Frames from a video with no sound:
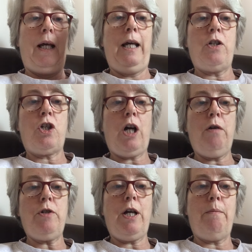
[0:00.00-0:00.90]
It
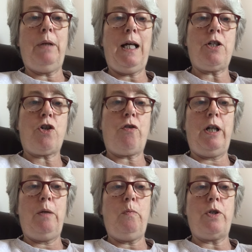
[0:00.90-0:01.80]
showed her
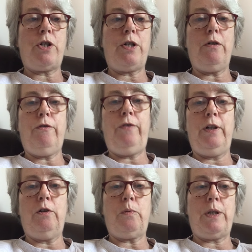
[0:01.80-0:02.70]
bloodstream was still
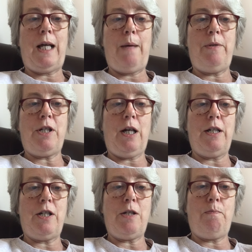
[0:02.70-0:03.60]
filled with
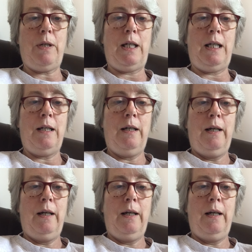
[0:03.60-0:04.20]
hepatitis B,